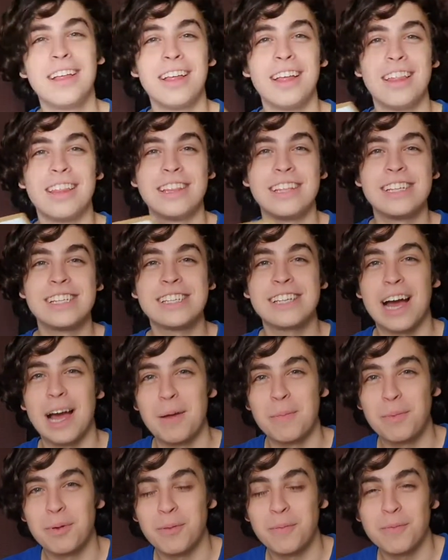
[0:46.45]
This
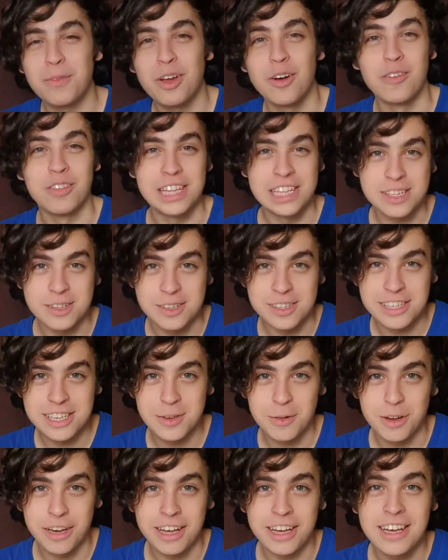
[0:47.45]
type of
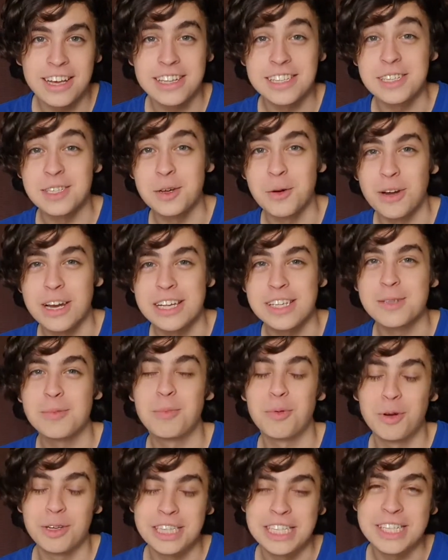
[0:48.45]
discontinuity is known as
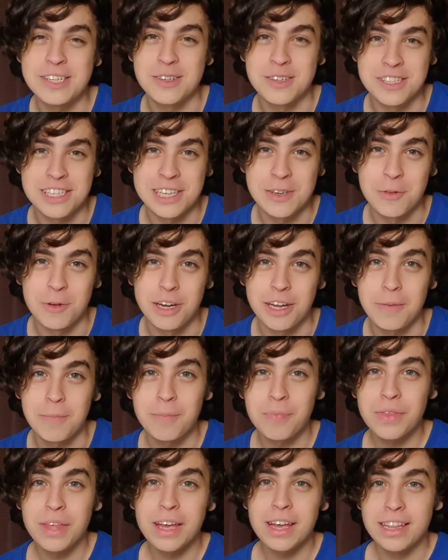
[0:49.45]
point discontinuity.
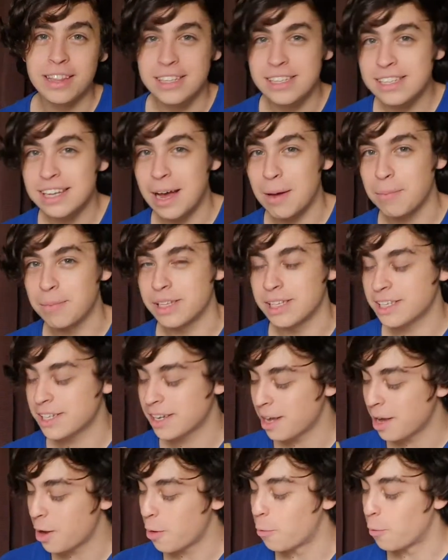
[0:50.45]
This
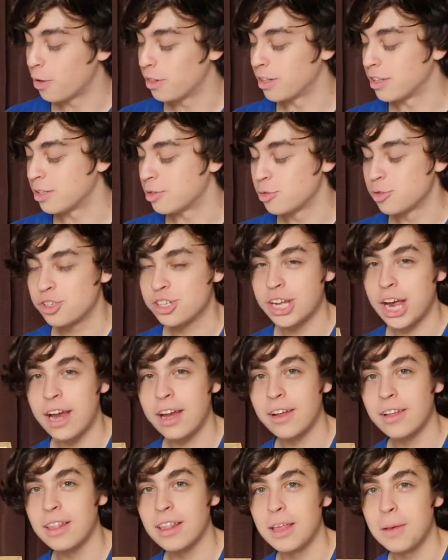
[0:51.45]
happens when the
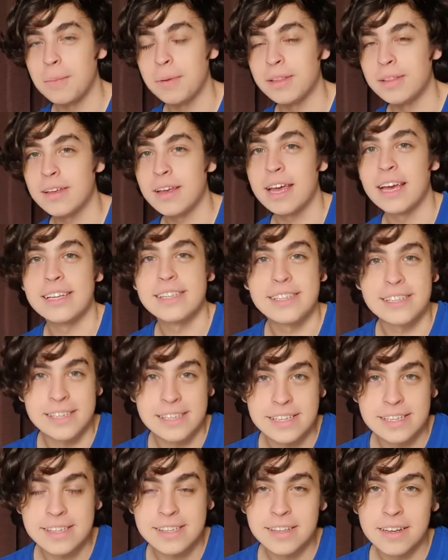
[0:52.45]
two-sided limit
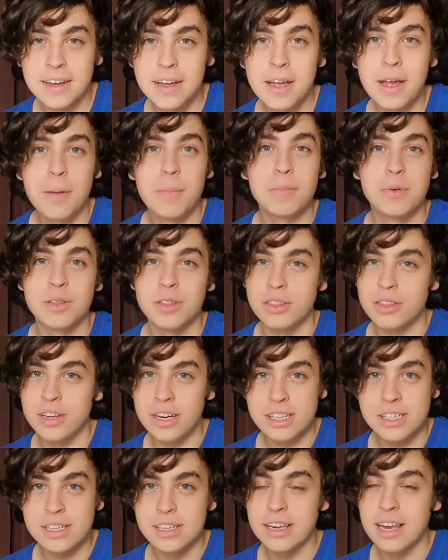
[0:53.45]
exists but
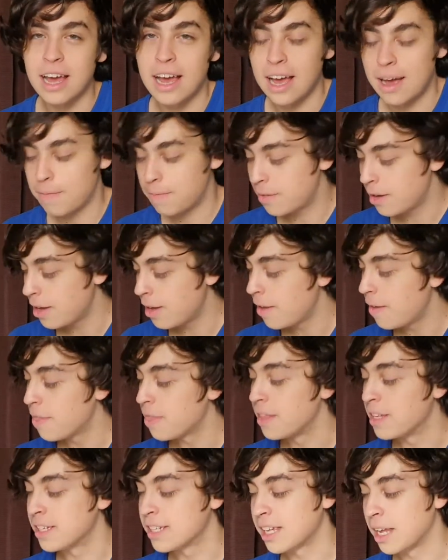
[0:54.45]
doesn't have
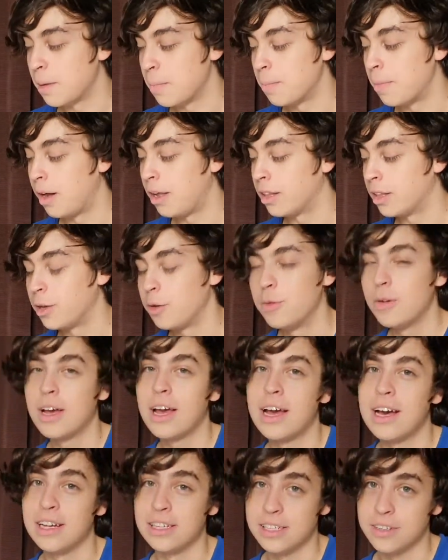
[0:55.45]
the same value
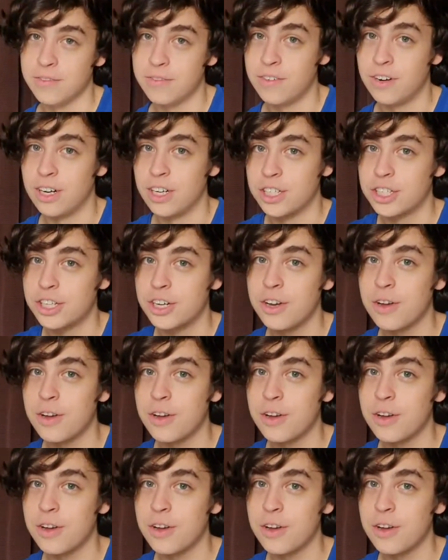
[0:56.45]
as the function.